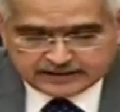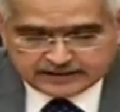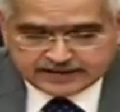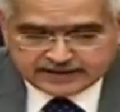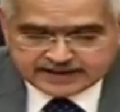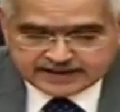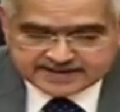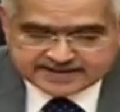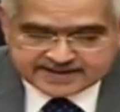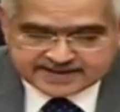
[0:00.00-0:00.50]

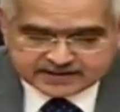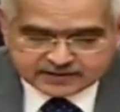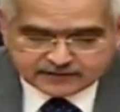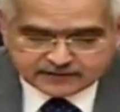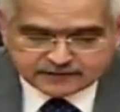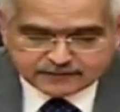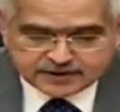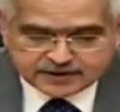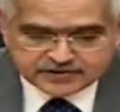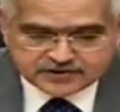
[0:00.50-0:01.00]
The next set
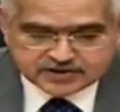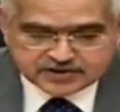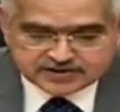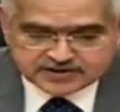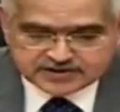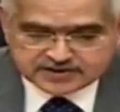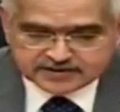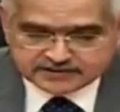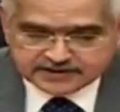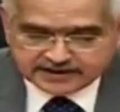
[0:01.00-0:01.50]
of
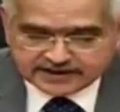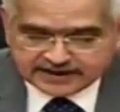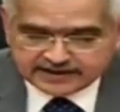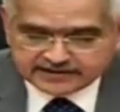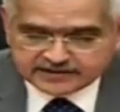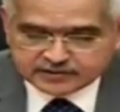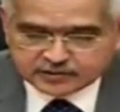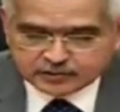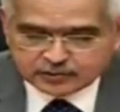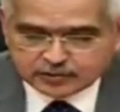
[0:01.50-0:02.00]
measures
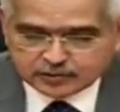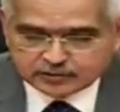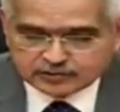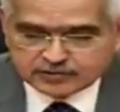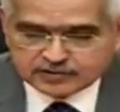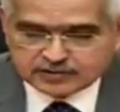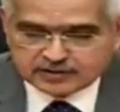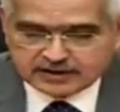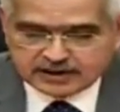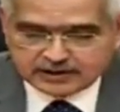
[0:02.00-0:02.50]
relate
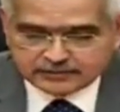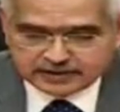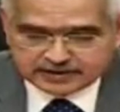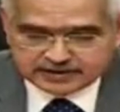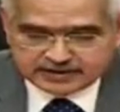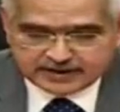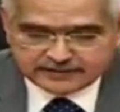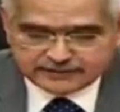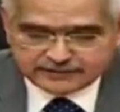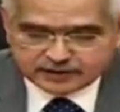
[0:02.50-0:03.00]
to
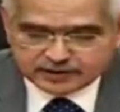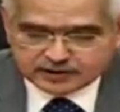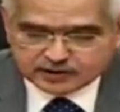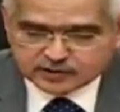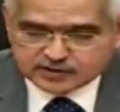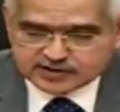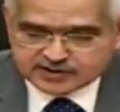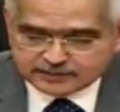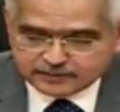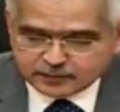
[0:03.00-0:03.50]
our effort
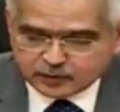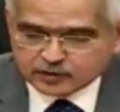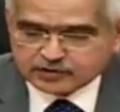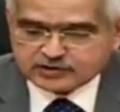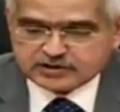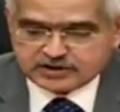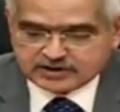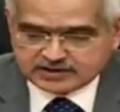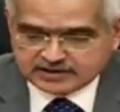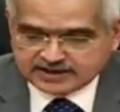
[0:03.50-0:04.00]
to
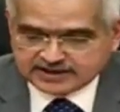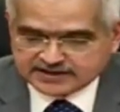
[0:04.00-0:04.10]
support